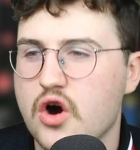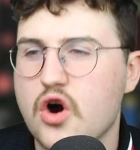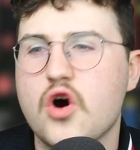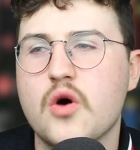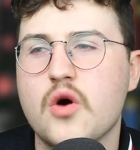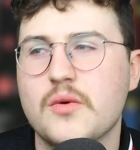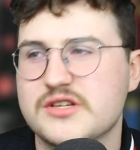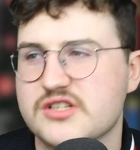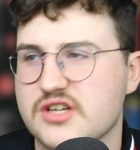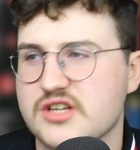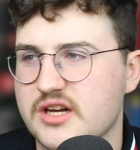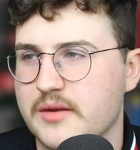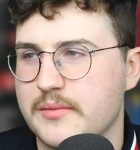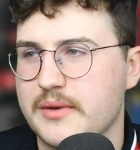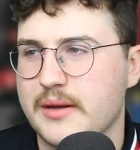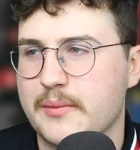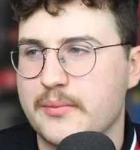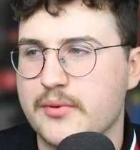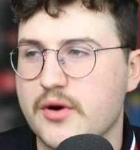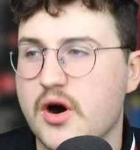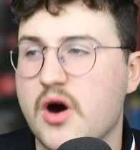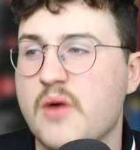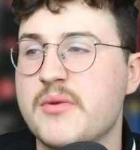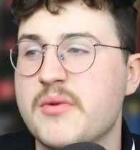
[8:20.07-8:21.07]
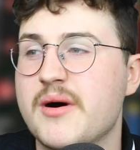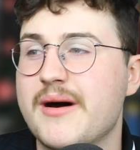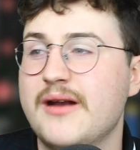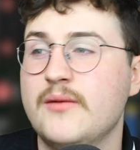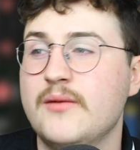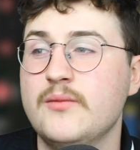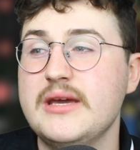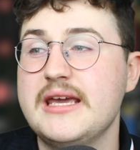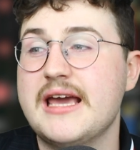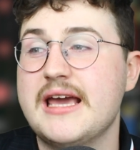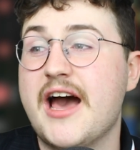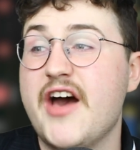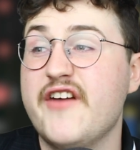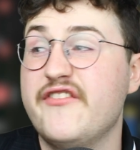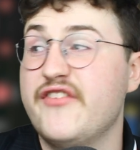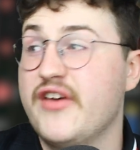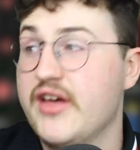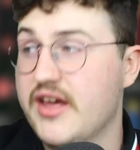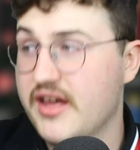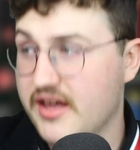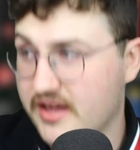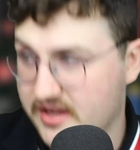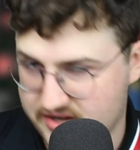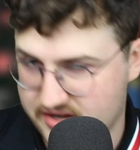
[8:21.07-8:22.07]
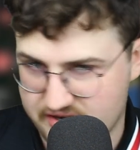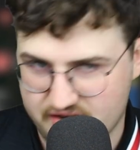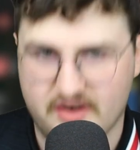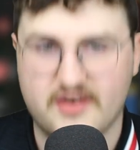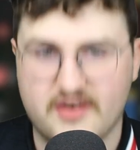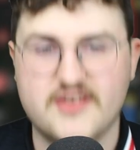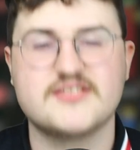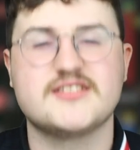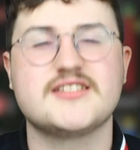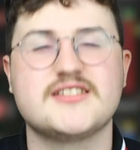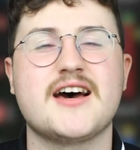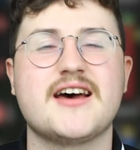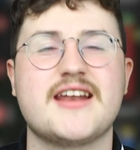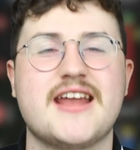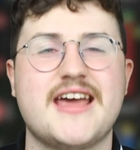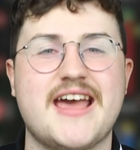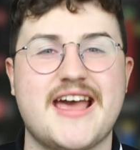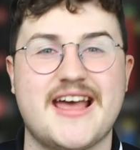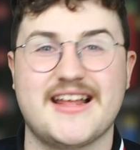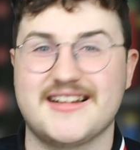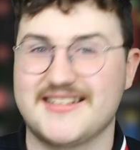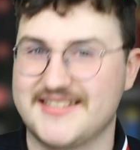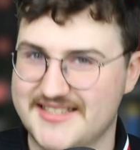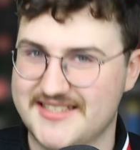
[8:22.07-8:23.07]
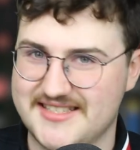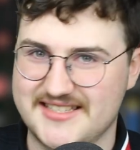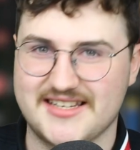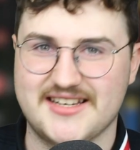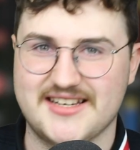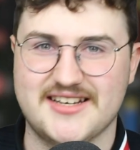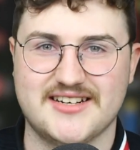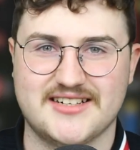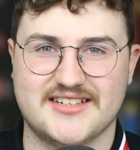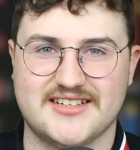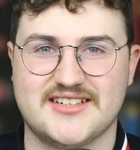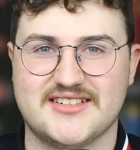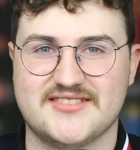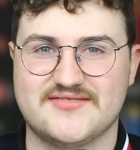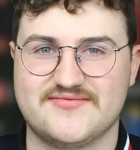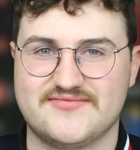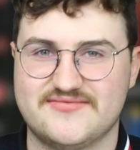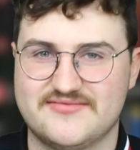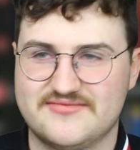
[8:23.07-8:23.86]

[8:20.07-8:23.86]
always going to be a problem, and we have not done it. So,